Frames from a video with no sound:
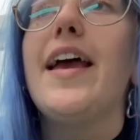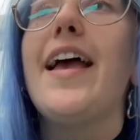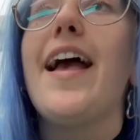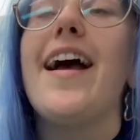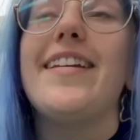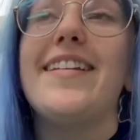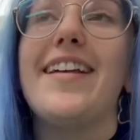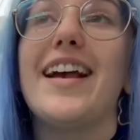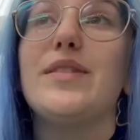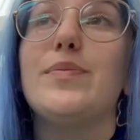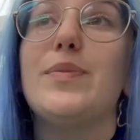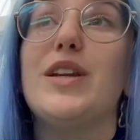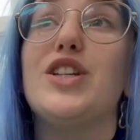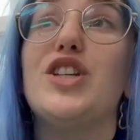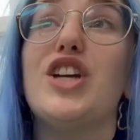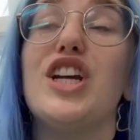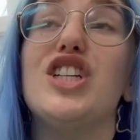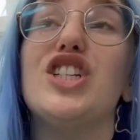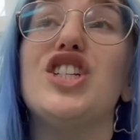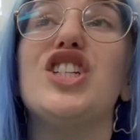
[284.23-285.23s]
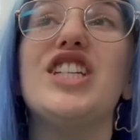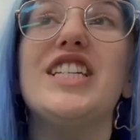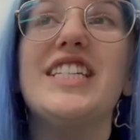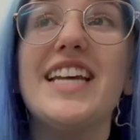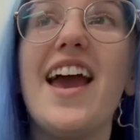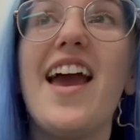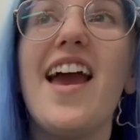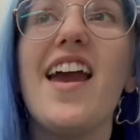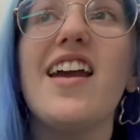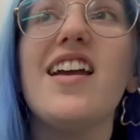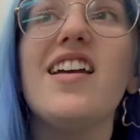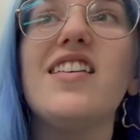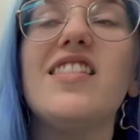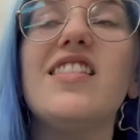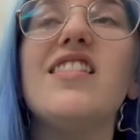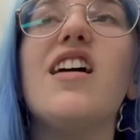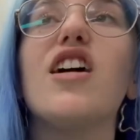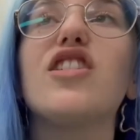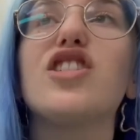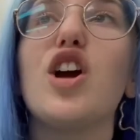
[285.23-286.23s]
and he asked me to change today,
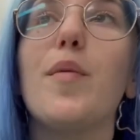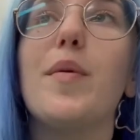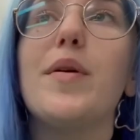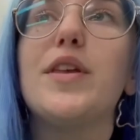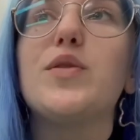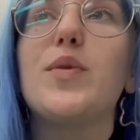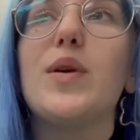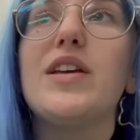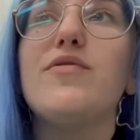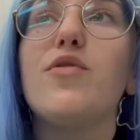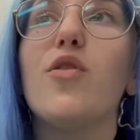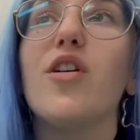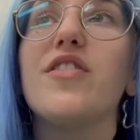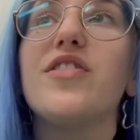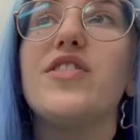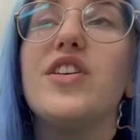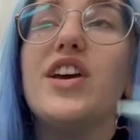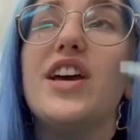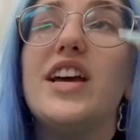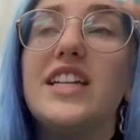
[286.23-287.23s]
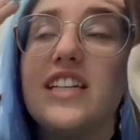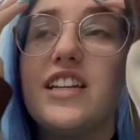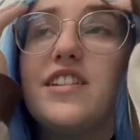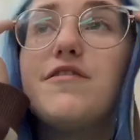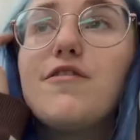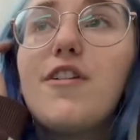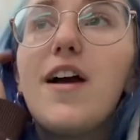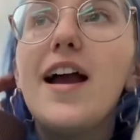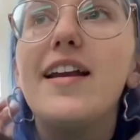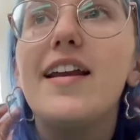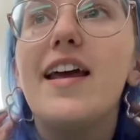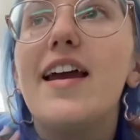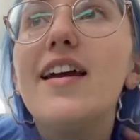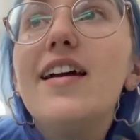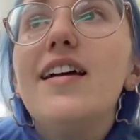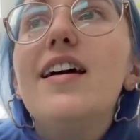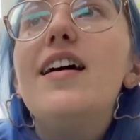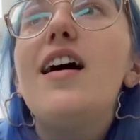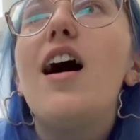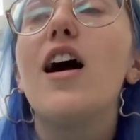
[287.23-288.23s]
October the 24th, to Friday,
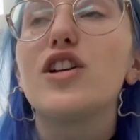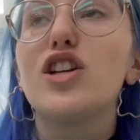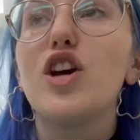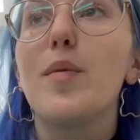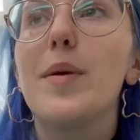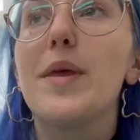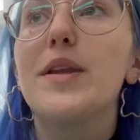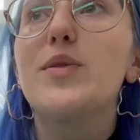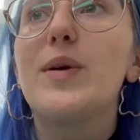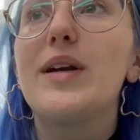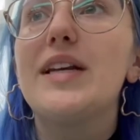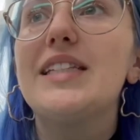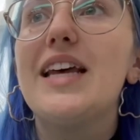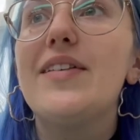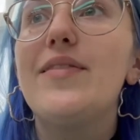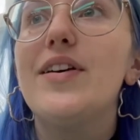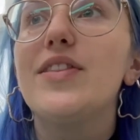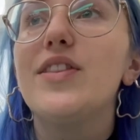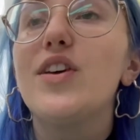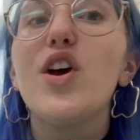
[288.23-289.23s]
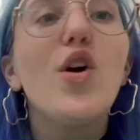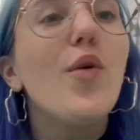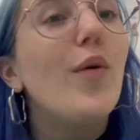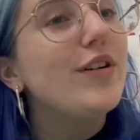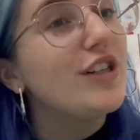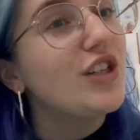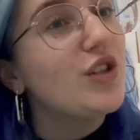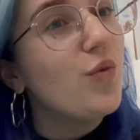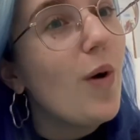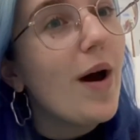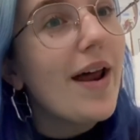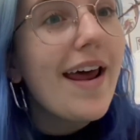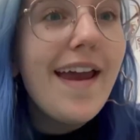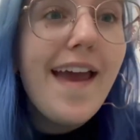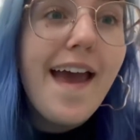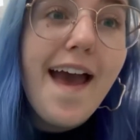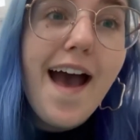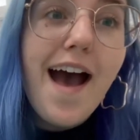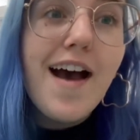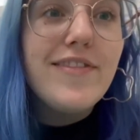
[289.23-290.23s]
October the 27th, which is what I
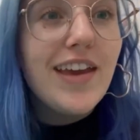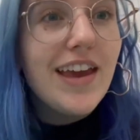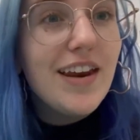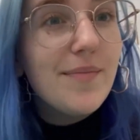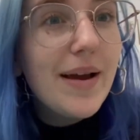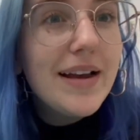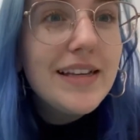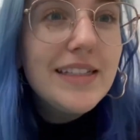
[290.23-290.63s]
have in my